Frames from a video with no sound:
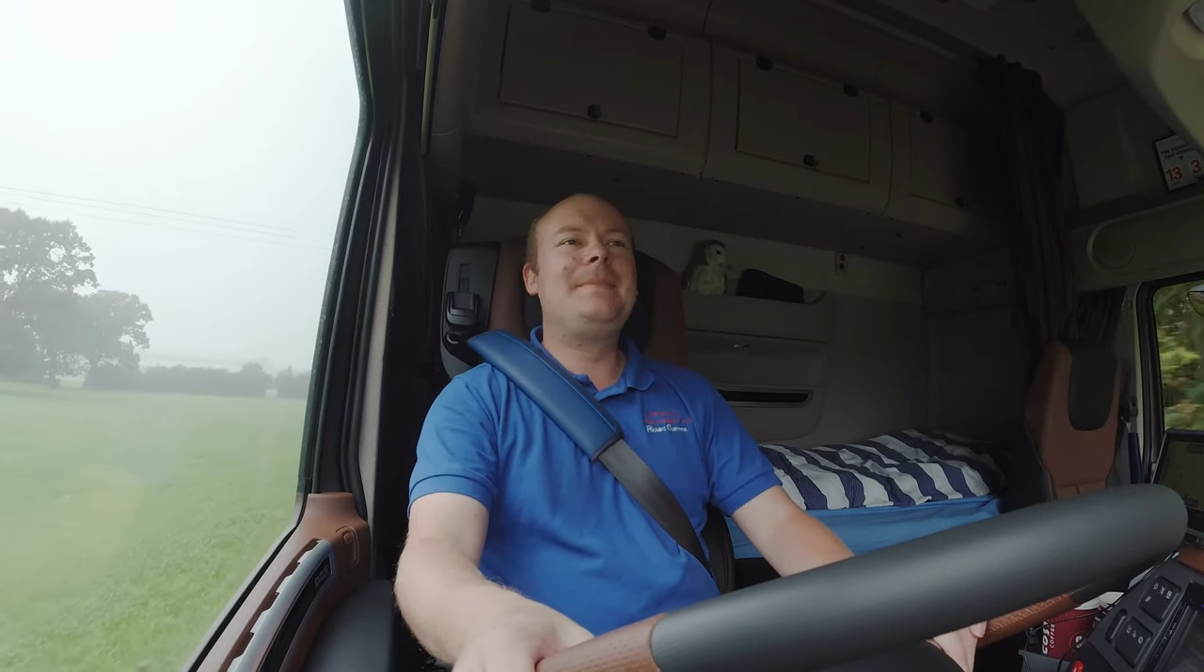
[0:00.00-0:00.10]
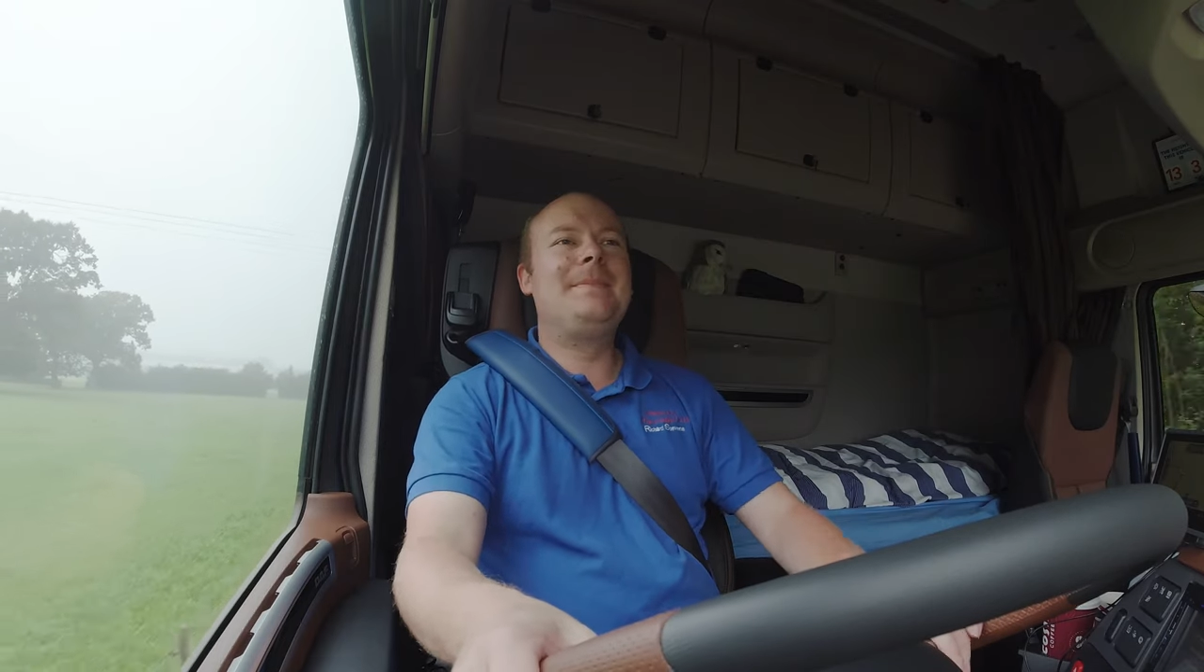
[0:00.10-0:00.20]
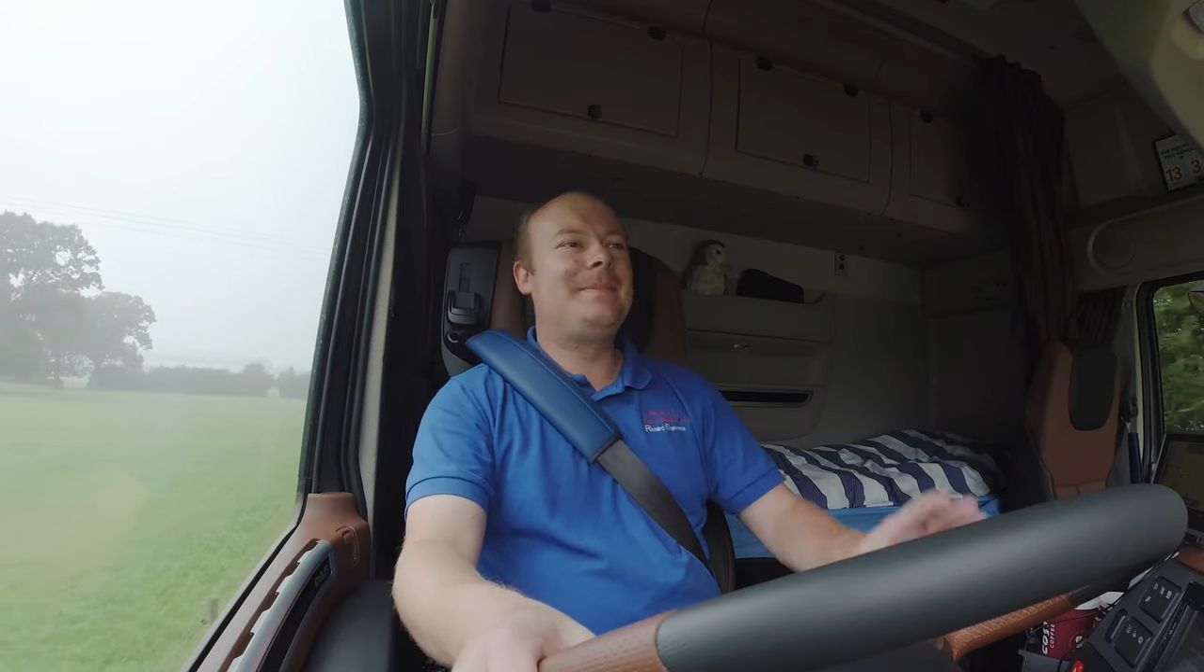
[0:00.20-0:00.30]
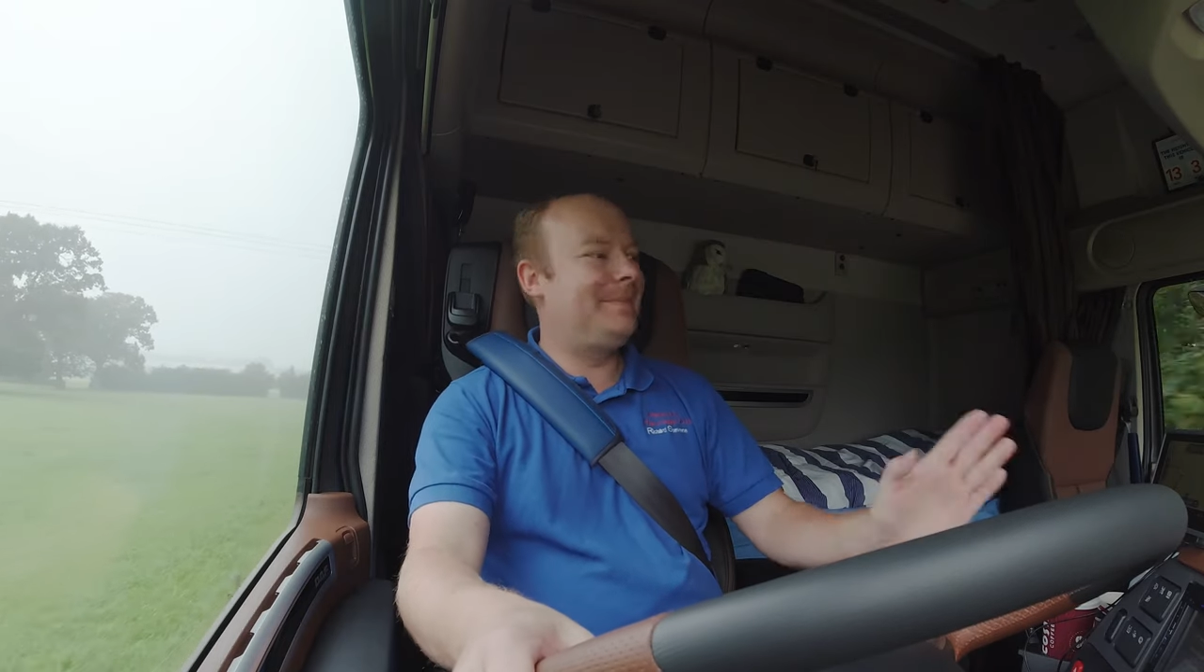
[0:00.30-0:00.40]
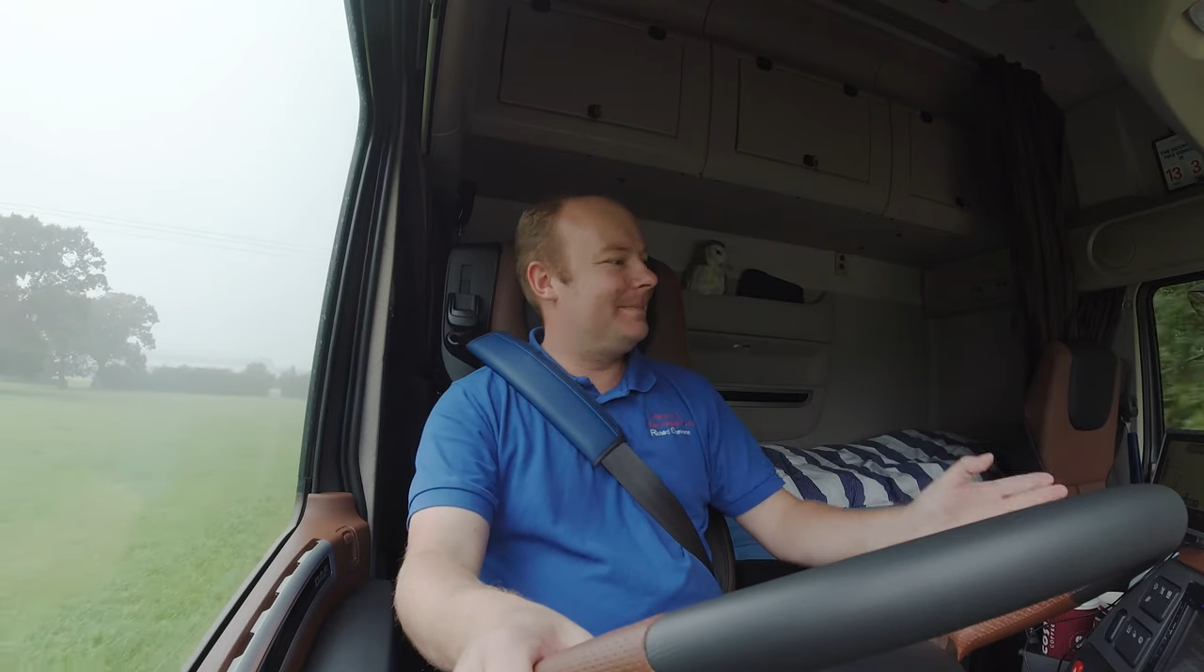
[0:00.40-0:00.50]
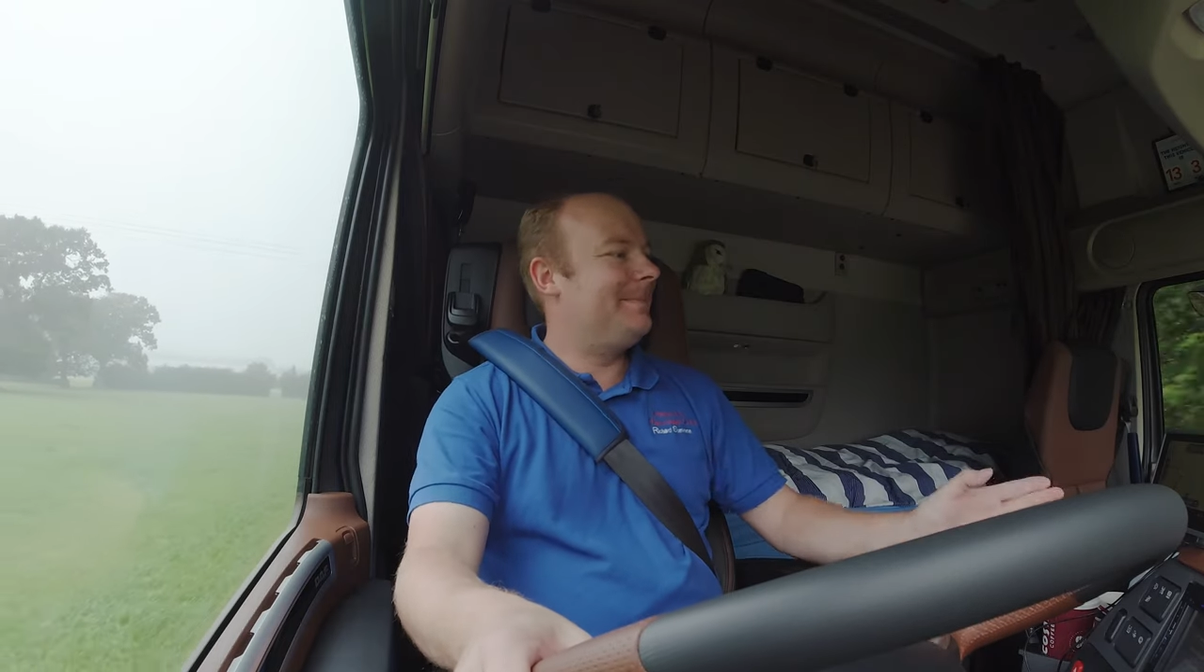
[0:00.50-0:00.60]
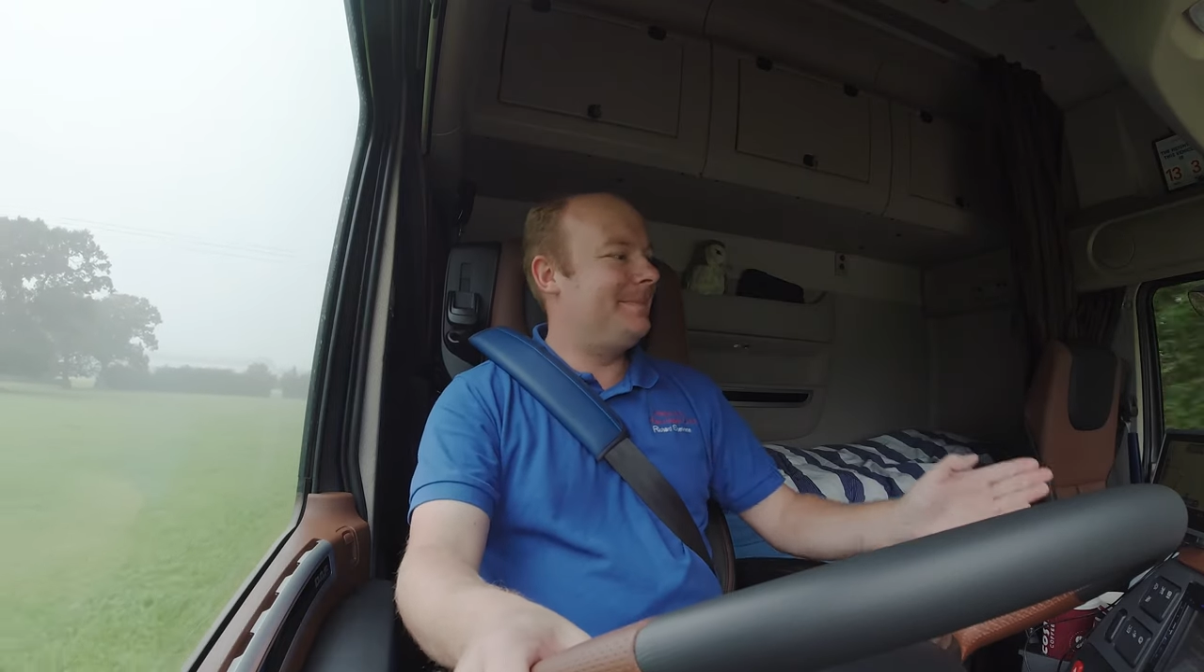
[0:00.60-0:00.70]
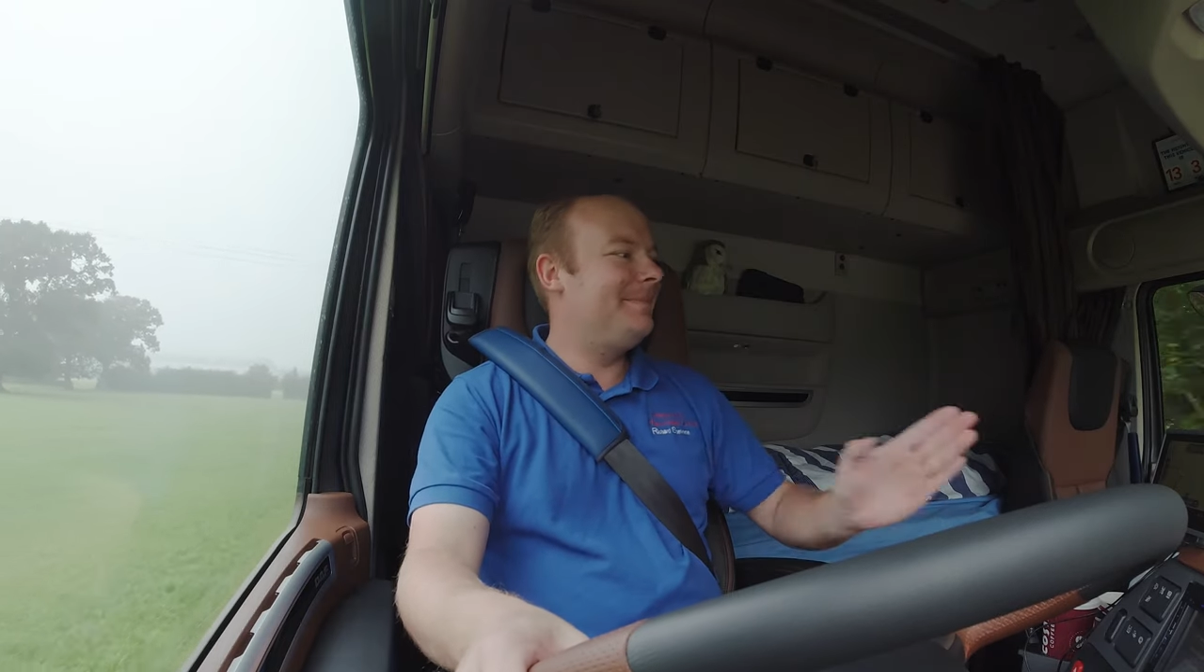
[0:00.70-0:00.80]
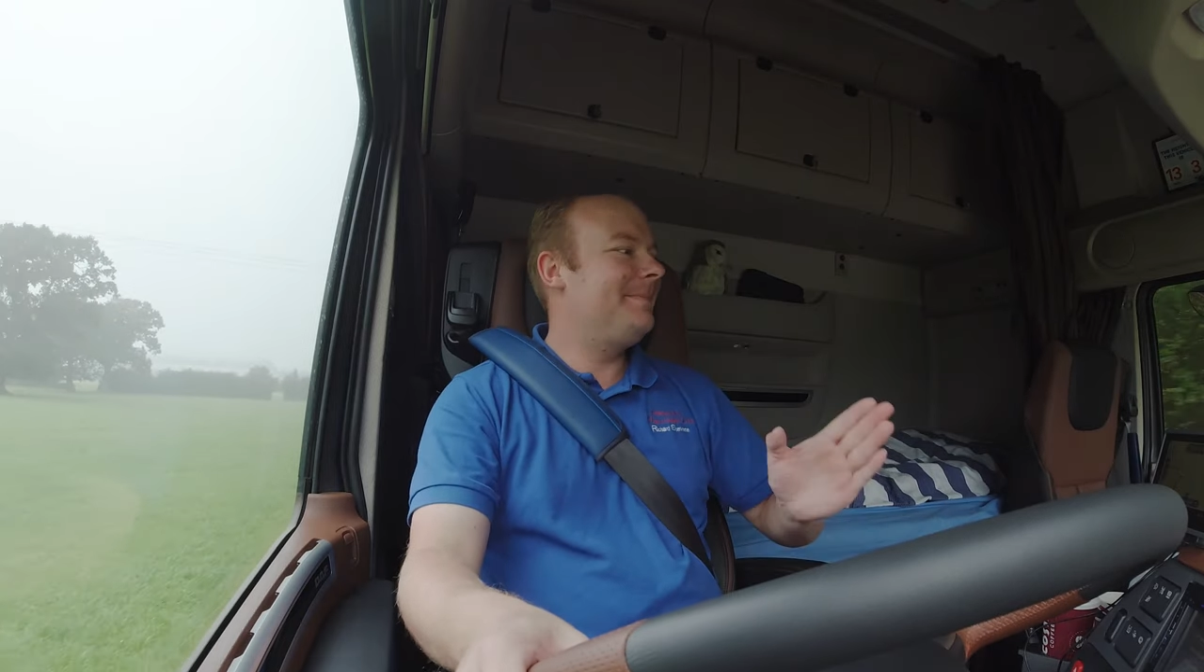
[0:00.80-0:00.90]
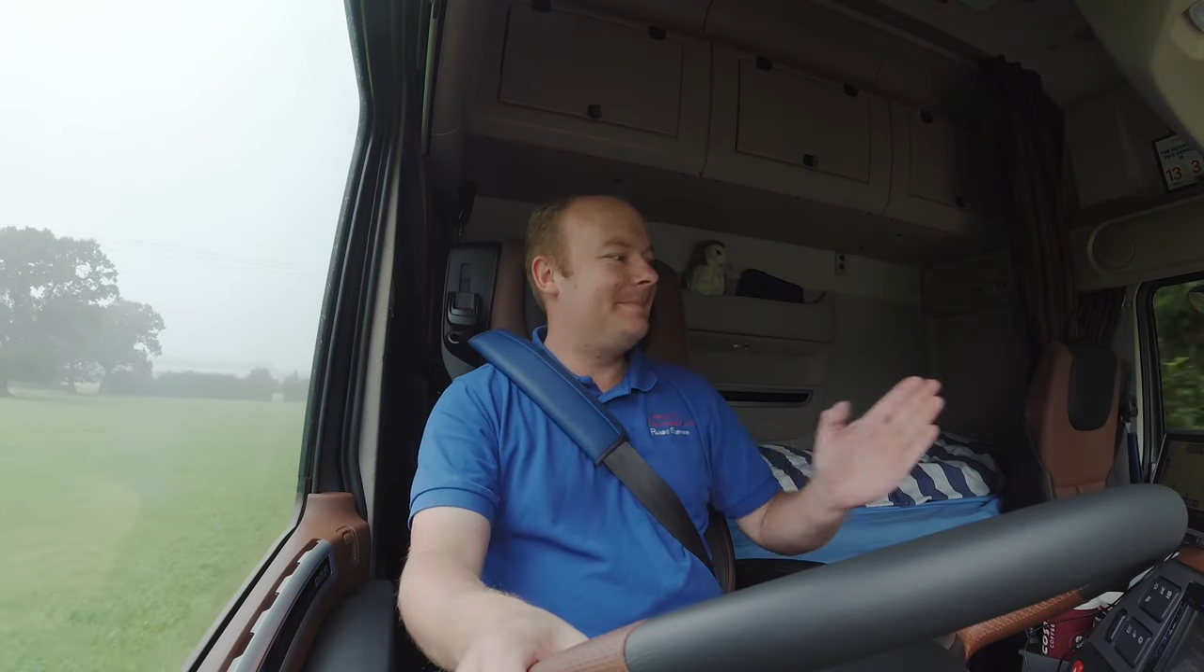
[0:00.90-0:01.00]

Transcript: bear right.